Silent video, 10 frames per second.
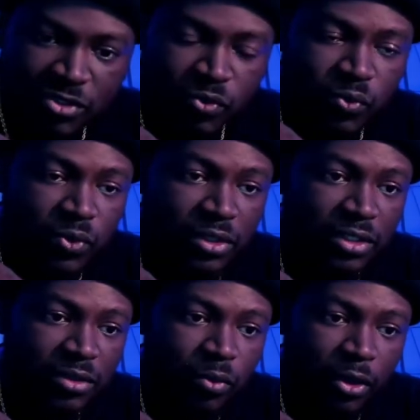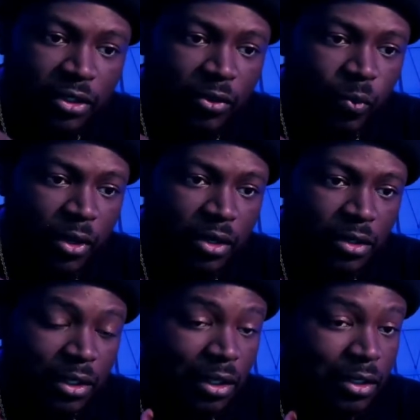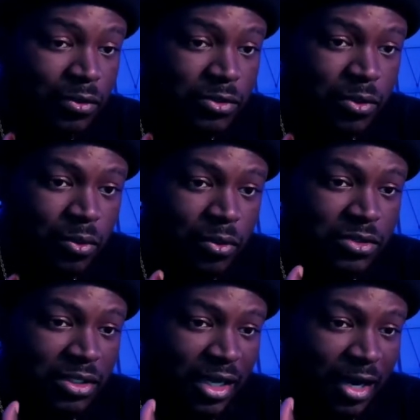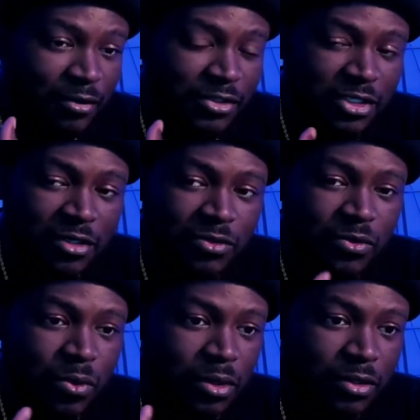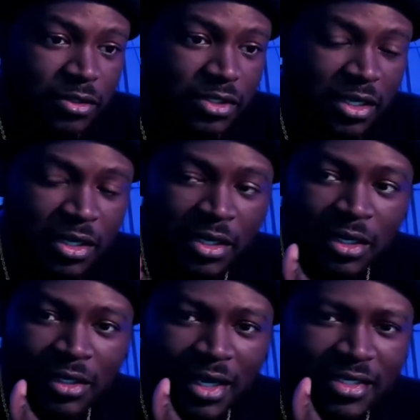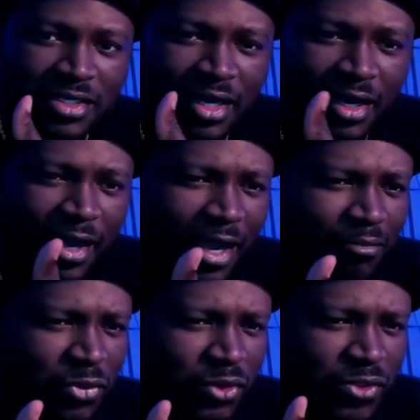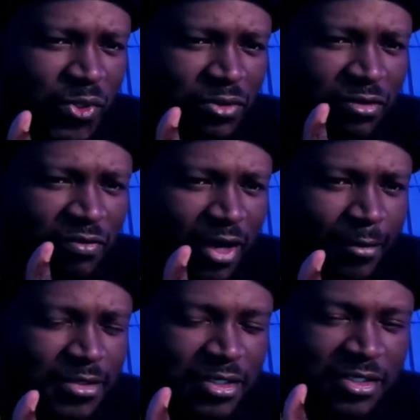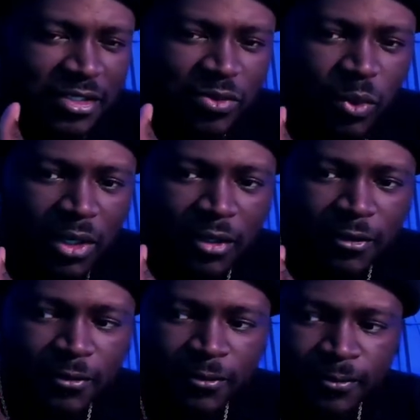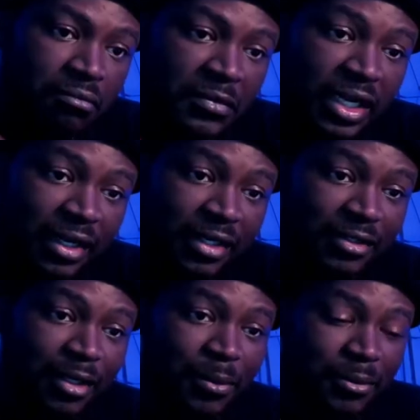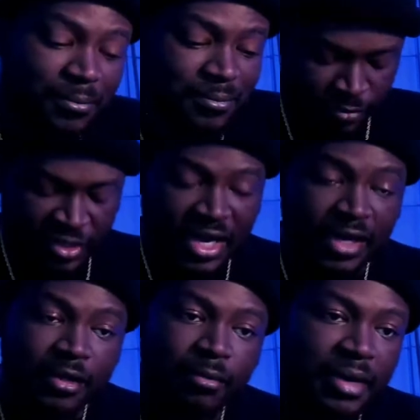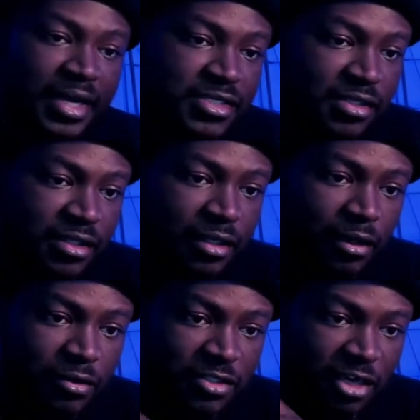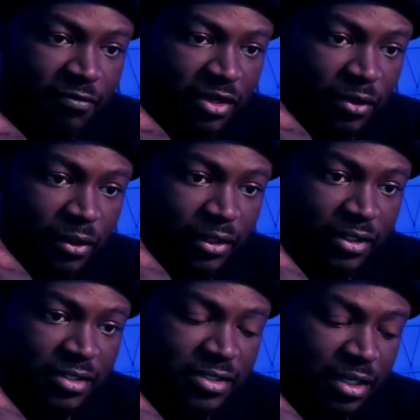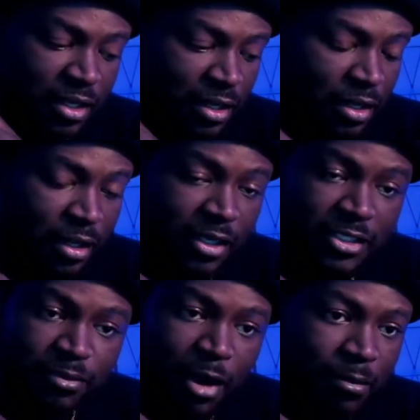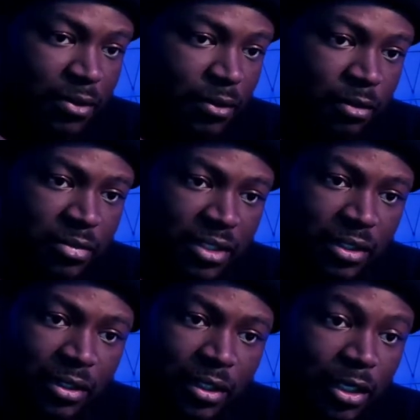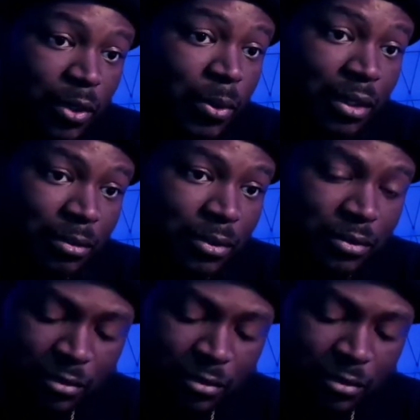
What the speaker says: really working well in close encounters, close quarters. Nice, like an amber sort of a vibe to this as well. I like that one. I could imagine the longevity on this is probably going to be incredible.